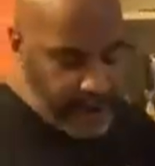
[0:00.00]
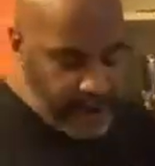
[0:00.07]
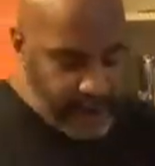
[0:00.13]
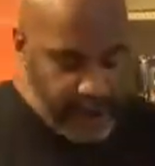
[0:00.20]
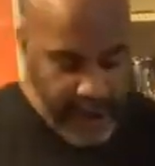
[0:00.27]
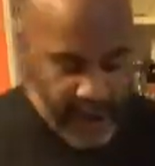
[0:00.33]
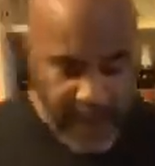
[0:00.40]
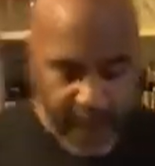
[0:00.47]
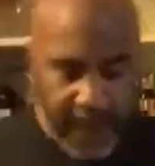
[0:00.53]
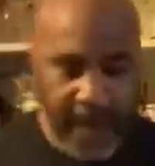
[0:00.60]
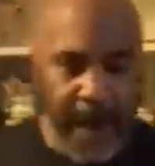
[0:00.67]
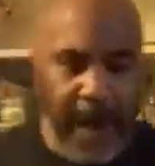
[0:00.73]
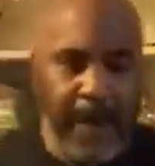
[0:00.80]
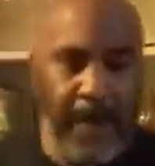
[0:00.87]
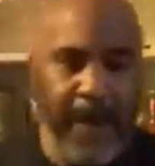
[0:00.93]
cut it, we
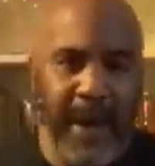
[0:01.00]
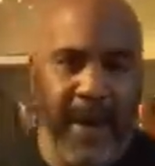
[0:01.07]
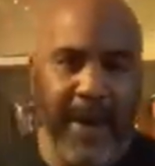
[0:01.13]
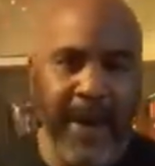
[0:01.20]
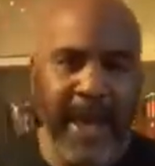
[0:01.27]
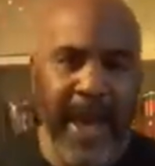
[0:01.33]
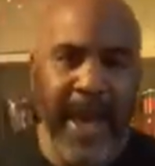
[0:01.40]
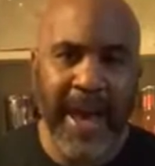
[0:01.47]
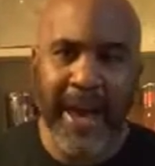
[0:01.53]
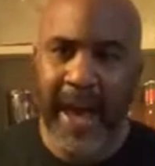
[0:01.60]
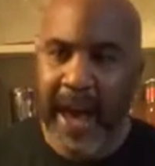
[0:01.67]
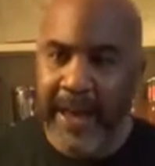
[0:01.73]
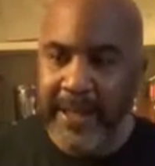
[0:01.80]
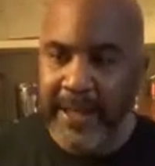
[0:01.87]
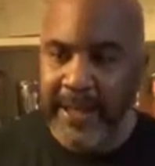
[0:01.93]
are going to add
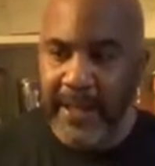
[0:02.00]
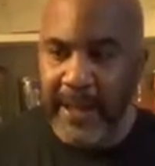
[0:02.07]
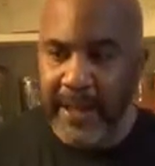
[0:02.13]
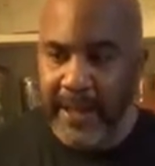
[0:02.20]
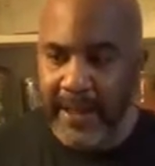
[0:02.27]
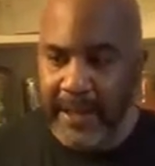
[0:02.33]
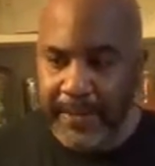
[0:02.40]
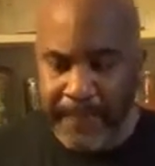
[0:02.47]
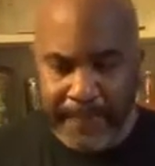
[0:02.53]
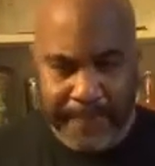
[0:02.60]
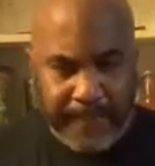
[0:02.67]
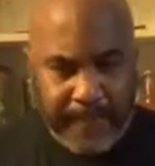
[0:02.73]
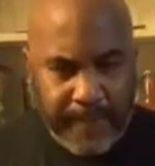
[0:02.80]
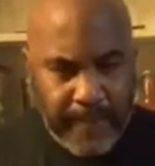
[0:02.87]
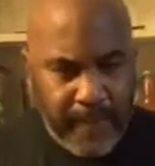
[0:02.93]
ice to this,
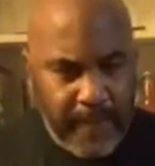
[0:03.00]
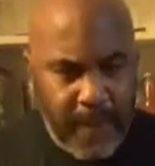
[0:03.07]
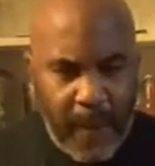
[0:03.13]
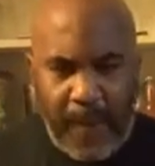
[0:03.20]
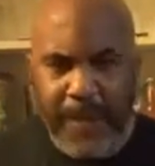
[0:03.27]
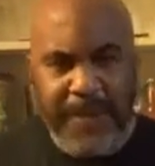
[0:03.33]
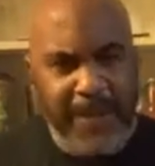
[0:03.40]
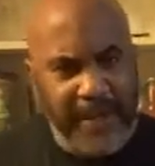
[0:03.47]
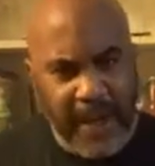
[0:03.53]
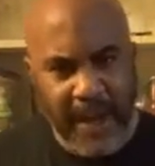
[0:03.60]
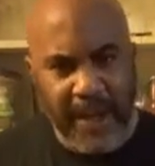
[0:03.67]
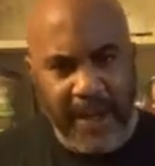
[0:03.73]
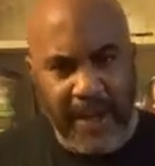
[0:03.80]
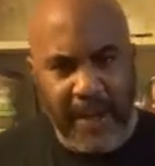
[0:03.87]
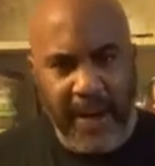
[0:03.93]
which is going
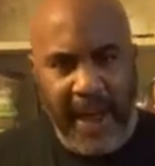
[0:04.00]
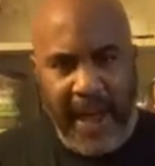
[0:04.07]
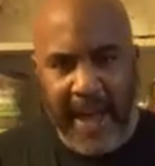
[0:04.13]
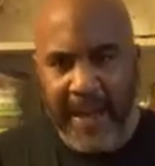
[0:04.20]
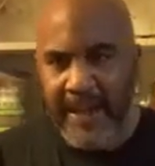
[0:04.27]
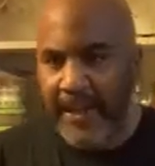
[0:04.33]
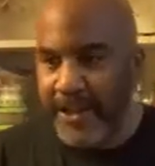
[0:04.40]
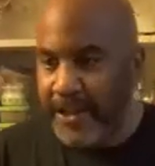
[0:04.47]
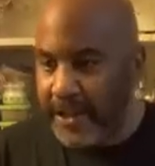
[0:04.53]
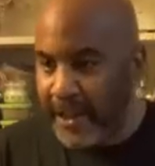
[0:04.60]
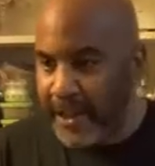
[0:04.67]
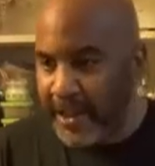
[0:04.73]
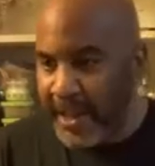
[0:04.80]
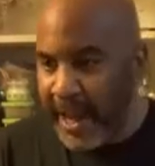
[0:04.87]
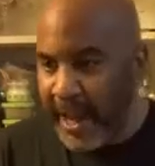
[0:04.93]
to,
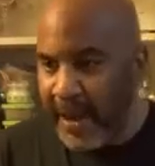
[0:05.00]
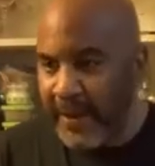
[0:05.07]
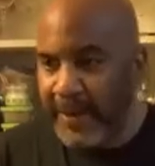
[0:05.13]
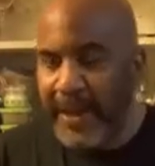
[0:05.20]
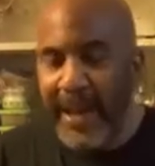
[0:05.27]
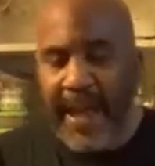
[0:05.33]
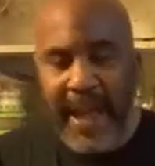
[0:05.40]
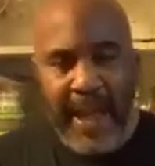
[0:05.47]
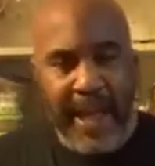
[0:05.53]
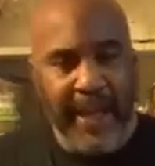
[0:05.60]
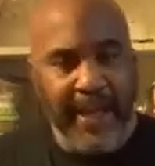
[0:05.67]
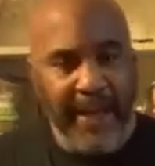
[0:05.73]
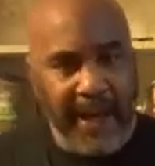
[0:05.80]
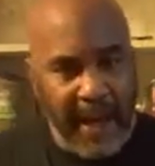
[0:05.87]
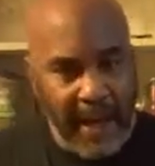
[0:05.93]
chill it down
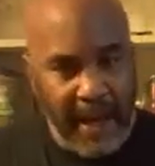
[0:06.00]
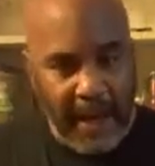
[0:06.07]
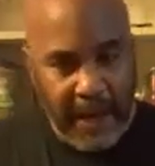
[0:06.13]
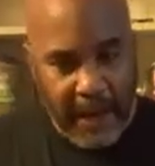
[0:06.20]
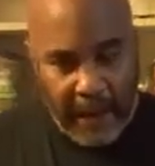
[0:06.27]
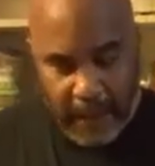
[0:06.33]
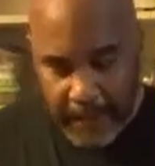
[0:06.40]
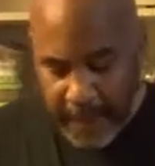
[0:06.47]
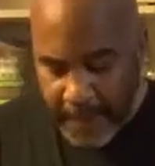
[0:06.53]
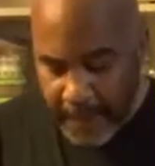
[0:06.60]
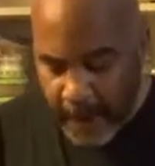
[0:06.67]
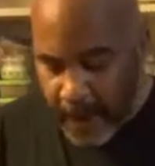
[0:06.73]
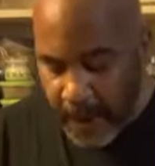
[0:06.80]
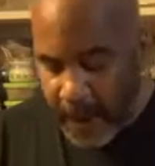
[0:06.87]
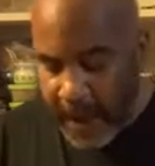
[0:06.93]
and cut it a little bit
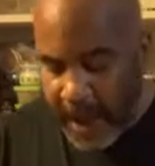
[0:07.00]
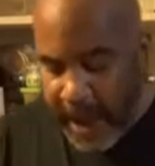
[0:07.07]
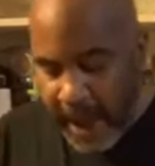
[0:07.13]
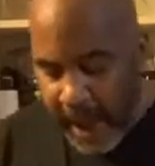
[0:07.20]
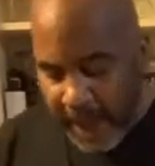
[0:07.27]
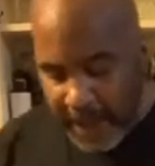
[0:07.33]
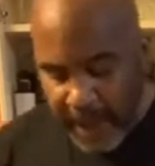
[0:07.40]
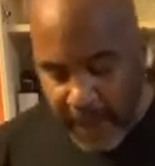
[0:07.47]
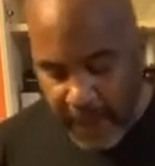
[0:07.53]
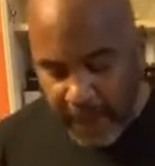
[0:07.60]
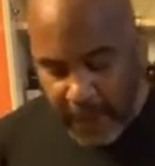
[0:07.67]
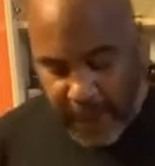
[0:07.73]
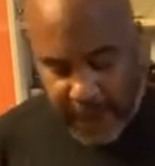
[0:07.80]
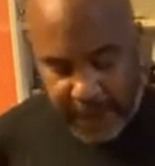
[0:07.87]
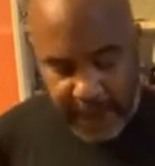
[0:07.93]
more. And then
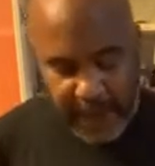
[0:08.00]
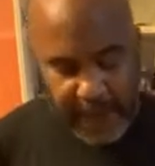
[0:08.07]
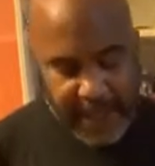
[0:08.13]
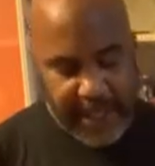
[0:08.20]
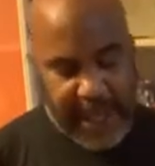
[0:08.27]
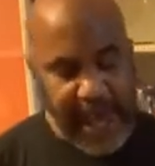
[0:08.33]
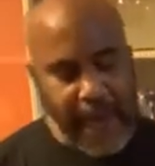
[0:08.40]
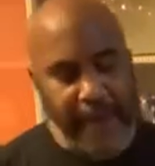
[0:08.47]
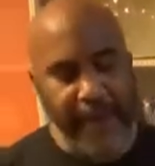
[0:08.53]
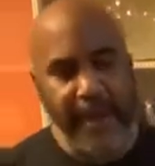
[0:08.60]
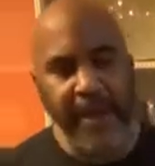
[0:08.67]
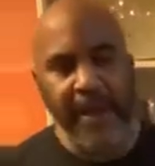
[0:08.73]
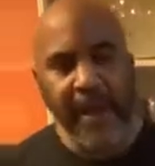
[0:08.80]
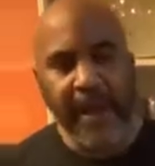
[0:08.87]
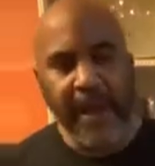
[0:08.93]
we're actually going to top
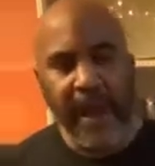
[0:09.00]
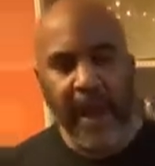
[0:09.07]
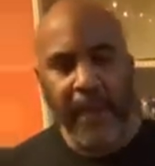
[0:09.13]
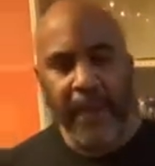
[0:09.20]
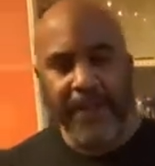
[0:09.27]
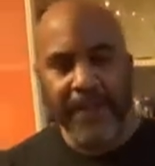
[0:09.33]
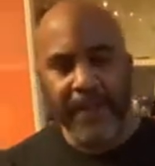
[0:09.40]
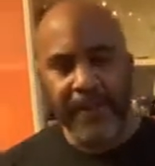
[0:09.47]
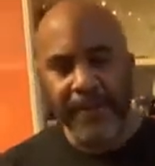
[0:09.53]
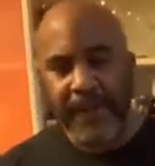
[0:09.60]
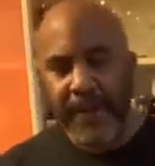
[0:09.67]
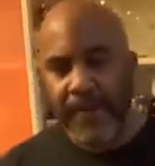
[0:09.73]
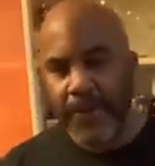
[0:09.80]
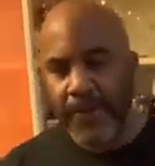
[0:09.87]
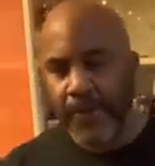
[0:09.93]
it with this
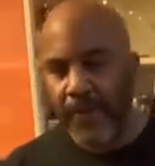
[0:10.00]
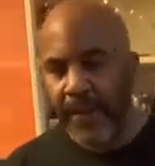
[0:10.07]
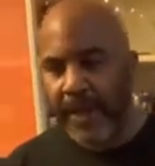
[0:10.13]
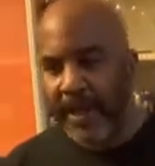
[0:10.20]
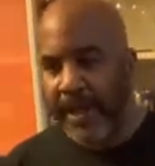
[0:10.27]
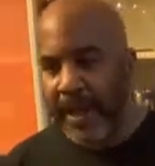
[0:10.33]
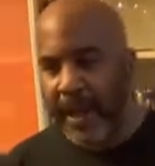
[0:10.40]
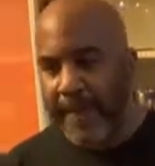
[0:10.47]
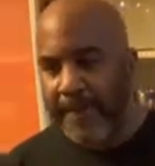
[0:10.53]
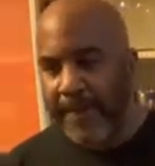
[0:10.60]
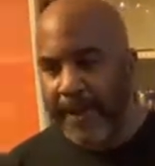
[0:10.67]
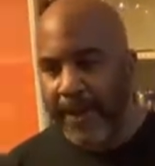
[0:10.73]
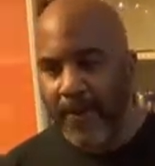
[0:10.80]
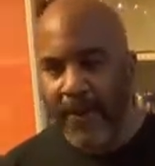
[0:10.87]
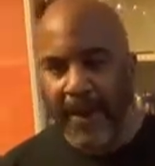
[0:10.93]
Fever Tree
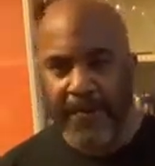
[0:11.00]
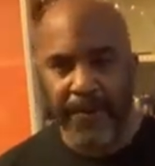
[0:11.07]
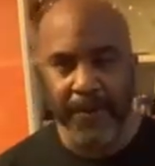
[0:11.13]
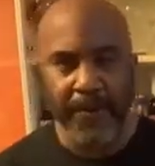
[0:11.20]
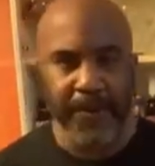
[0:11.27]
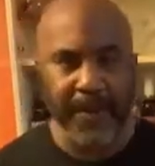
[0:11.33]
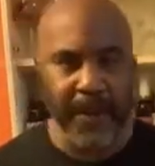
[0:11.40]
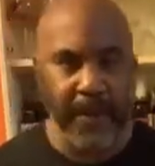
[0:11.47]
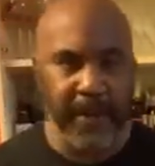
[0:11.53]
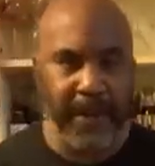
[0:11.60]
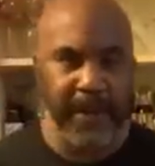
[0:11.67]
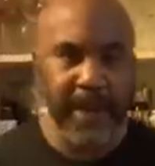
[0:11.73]
pink grapefruit soda.